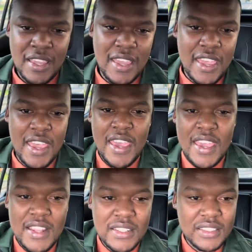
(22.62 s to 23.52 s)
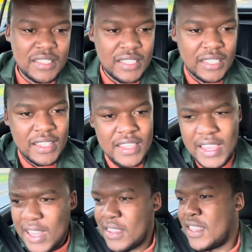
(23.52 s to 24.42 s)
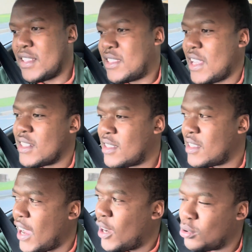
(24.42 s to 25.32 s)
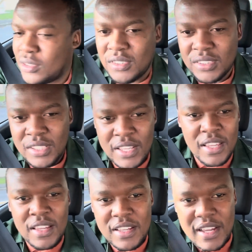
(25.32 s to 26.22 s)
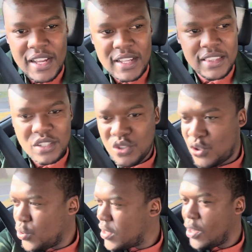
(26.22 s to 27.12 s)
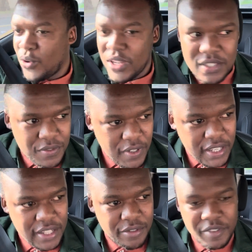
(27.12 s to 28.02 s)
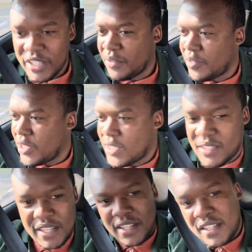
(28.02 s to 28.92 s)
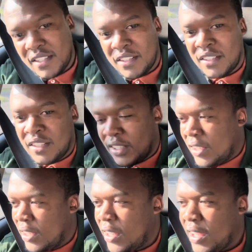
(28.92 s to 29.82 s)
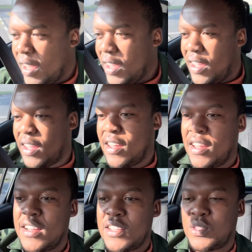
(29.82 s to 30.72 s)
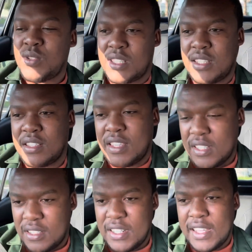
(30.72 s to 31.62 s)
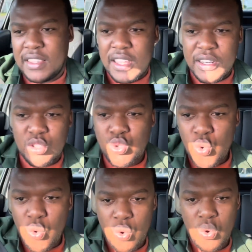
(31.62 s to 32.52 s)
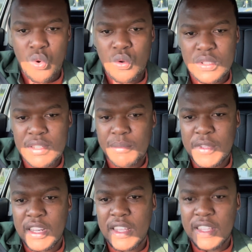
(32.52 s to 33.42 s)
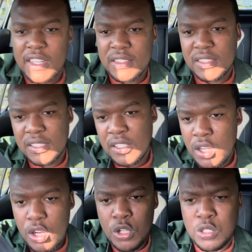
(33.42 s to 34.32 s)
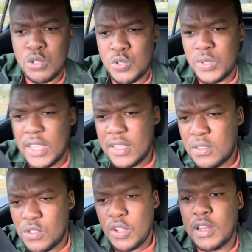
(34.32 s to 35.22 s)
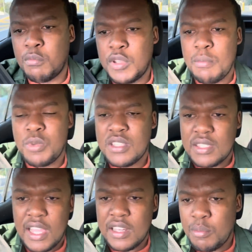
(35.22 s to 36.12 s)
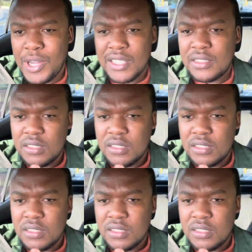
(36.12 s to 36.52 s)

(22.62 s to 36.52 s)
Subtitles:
and yeah, the sun is out. The Tuesday was very sunny. It reached like 32 or something like that. Also today it's gonna be a bit sunny, but